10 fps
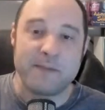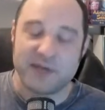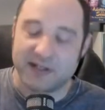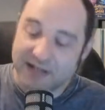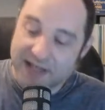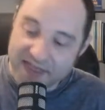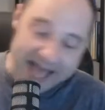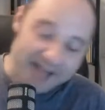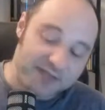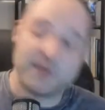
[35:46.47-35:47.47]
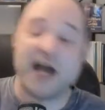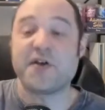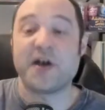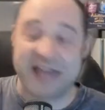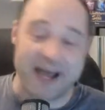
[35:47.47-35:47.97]
Pimpin'. That, I
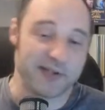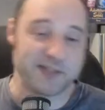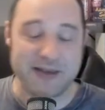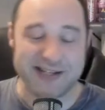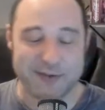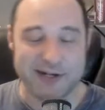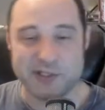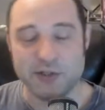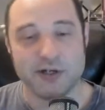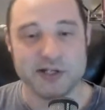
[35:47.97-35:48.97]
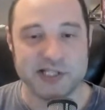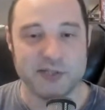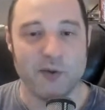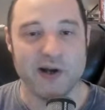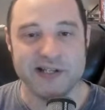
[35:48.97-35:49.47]
thought that was me because I went on two cruises
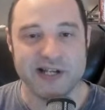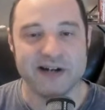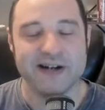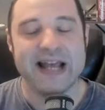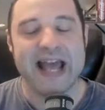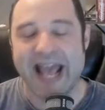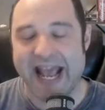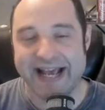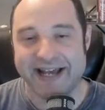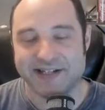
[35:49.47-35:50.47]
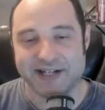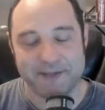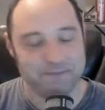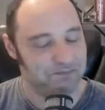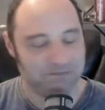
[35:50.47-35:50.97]
in 1 year. And
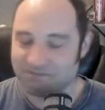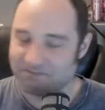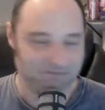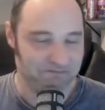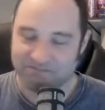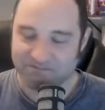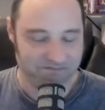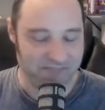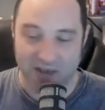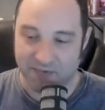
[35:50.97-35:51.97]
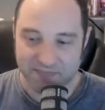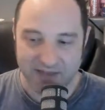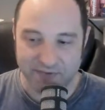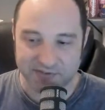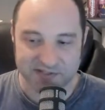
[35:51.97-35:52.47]
no,
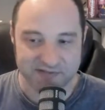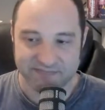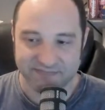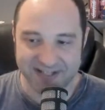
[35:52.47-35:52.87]
I was.